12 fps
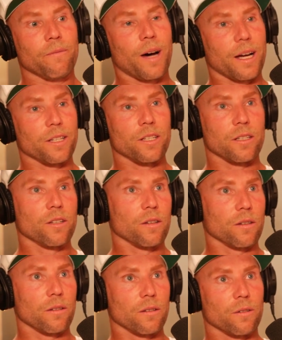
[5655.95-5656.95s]
I just
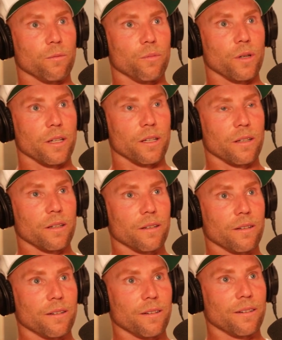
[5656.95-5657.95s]
took a little break
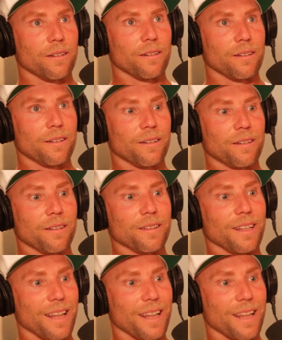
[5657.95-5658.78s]
the